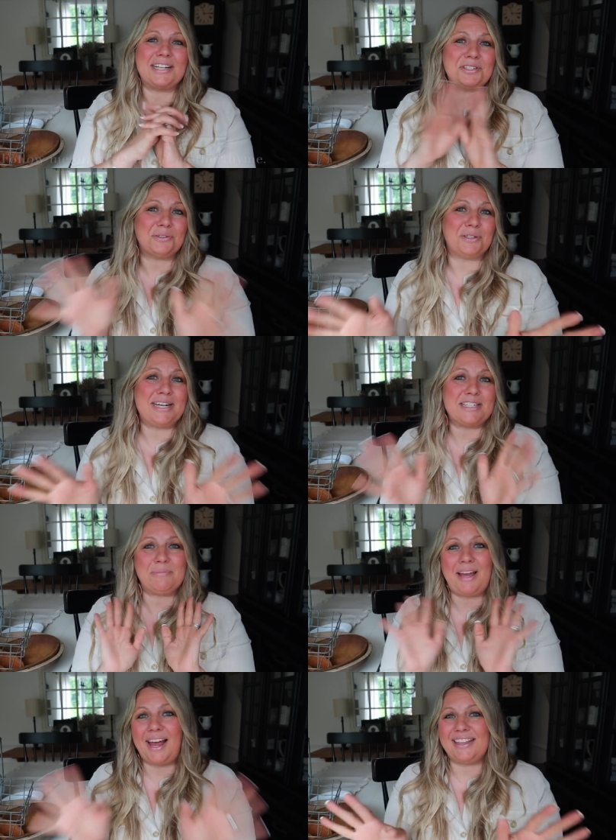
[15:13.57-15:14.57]
in stories and
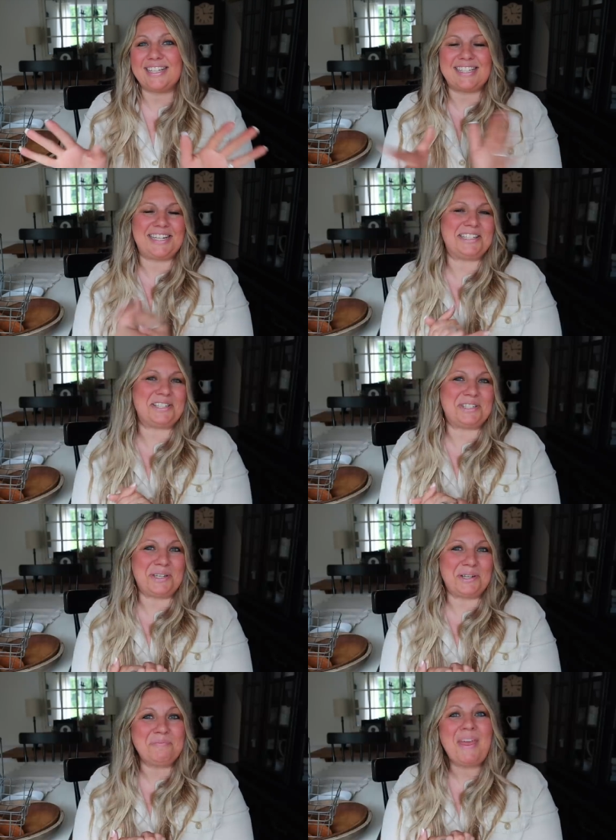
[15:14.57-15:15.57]
behind the scenes
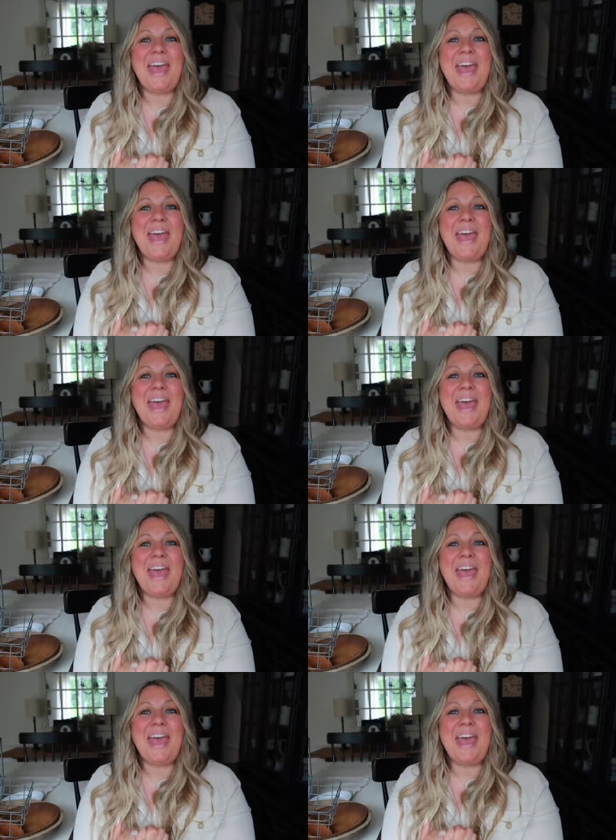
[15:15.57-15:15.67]
too.